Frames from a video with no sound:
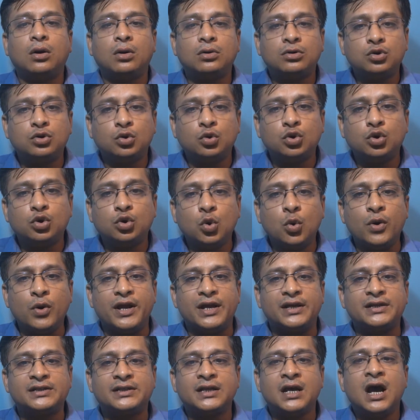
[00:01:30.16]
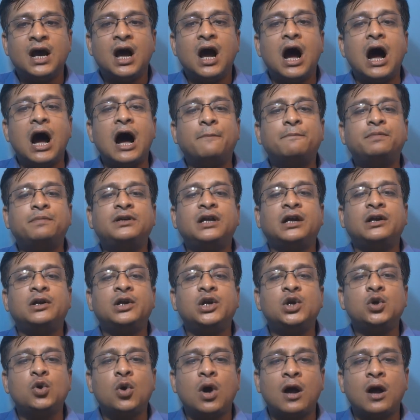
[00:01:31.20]
to 2 weeks after
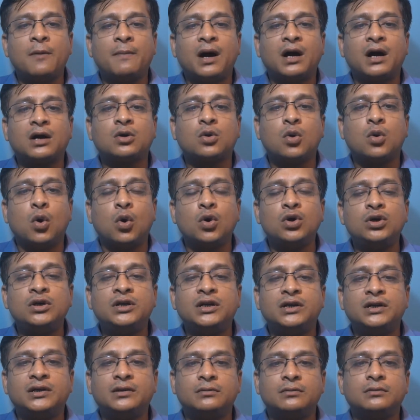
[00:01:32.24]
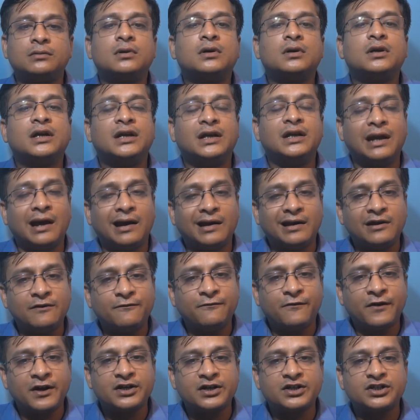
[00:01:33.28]
you have a cold, ear
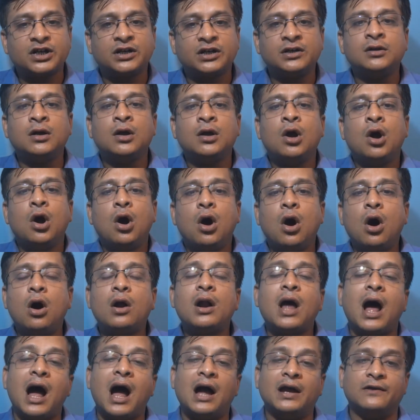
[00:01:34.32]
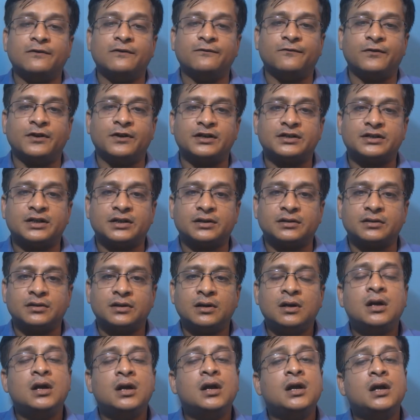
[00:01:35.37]
infection or eye infection.
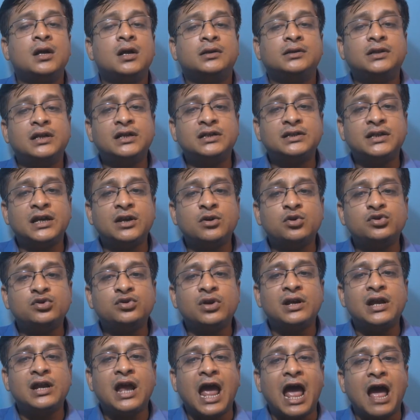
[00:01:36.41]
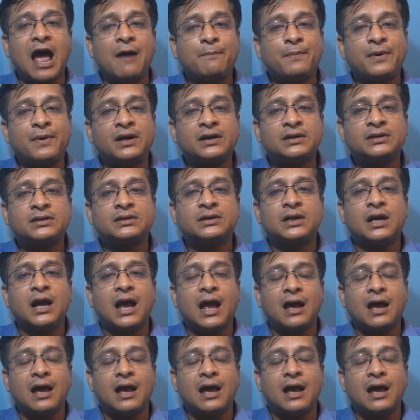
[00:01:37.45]
This usually appears